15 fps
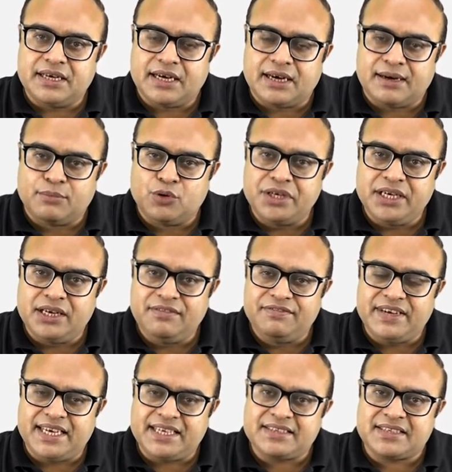ammonial
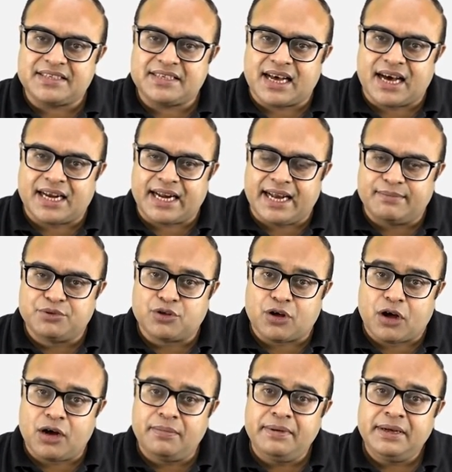wastes are
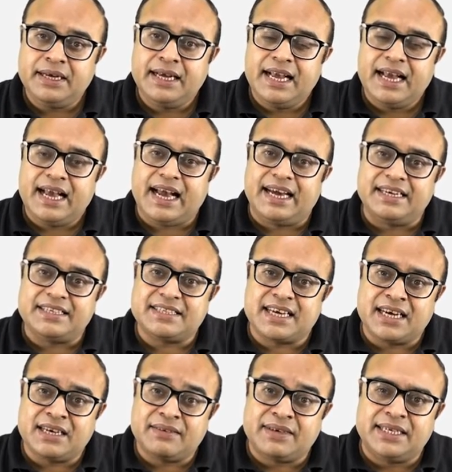absorbed and is
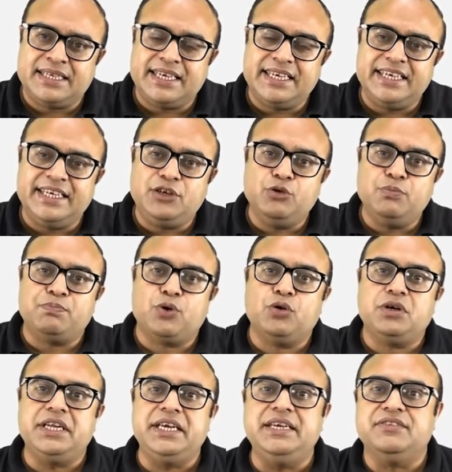converted into
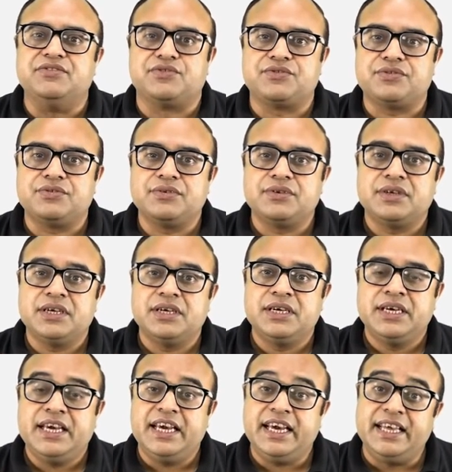proteins
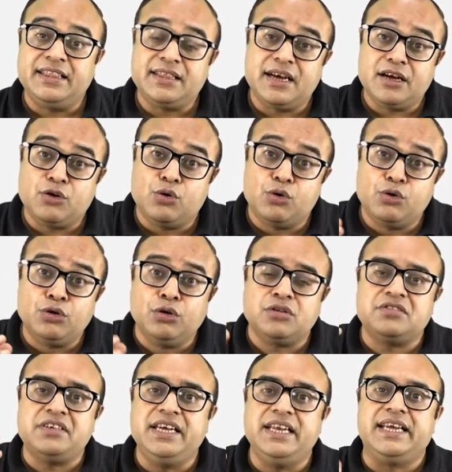in the
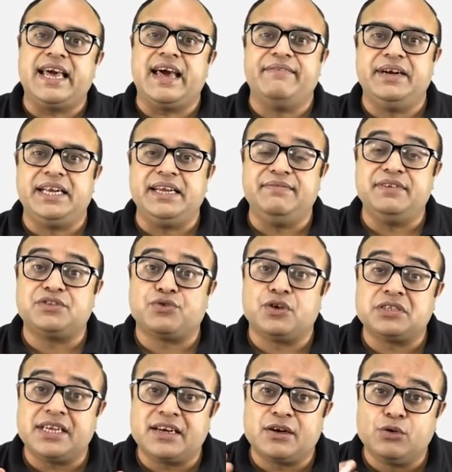gonocele cavity which
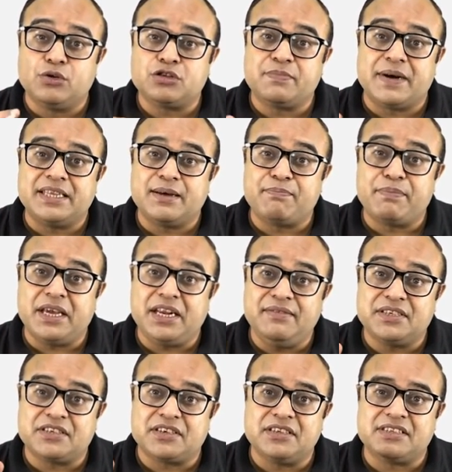was enclosed by the
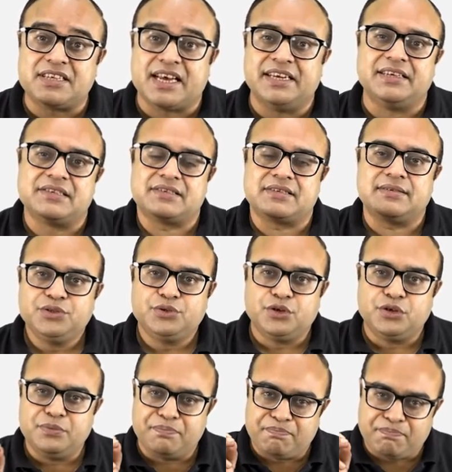perivisceral sinus.
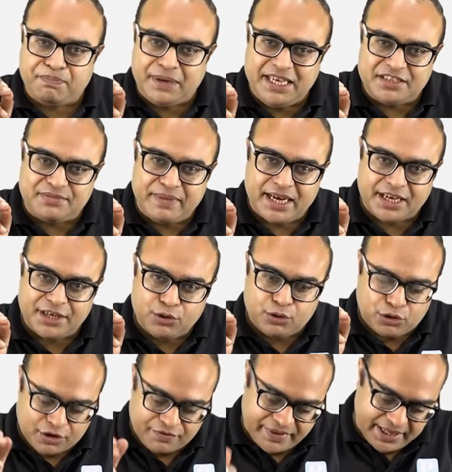So, please make a
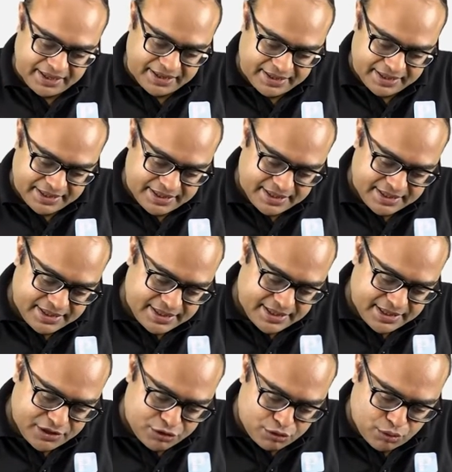note of it.
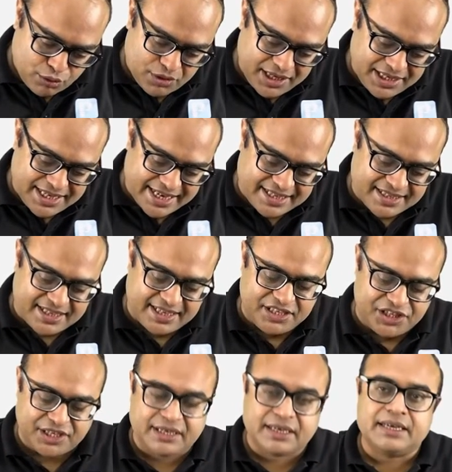Storage
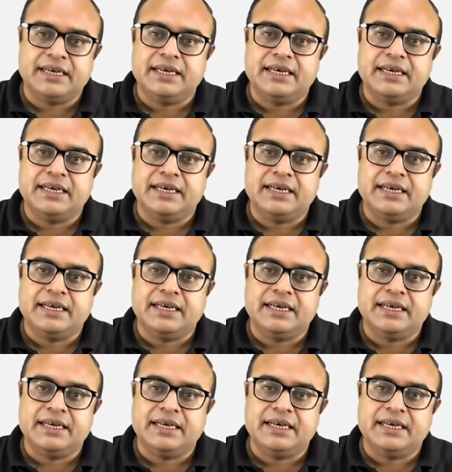excretion.